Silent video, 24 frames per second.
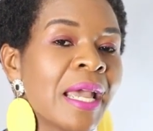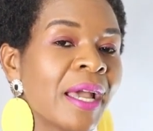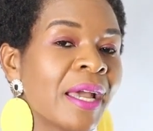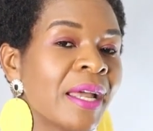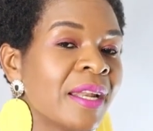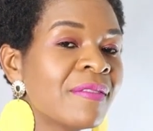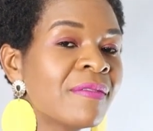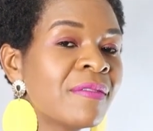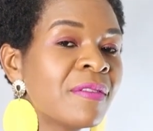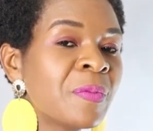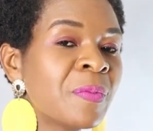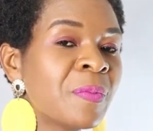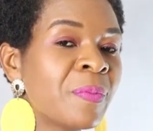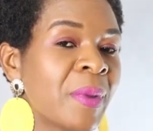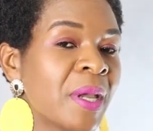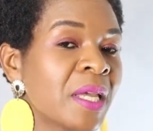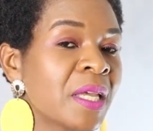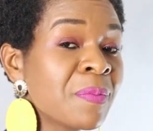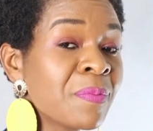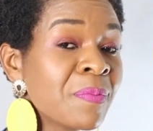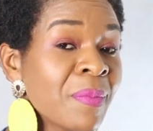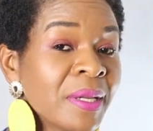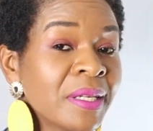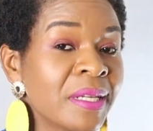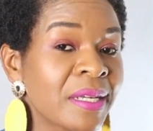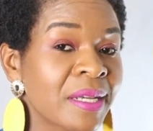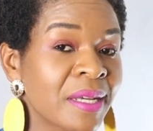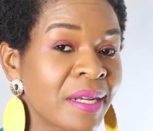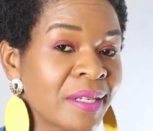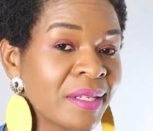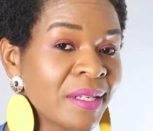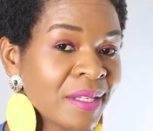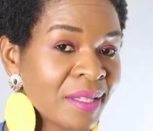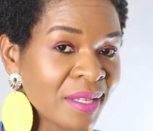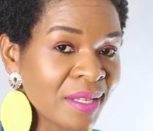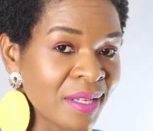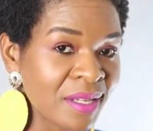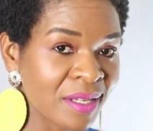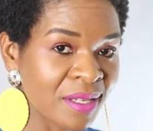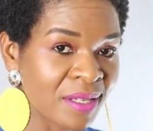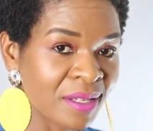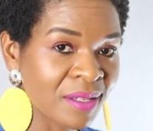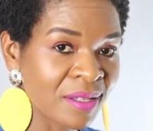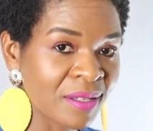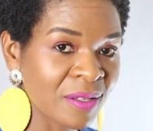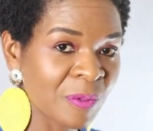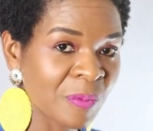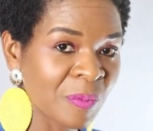and even make medical
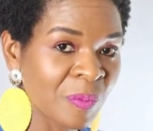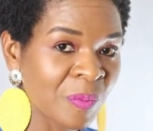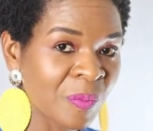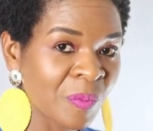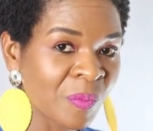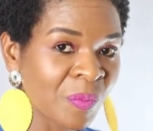decisions.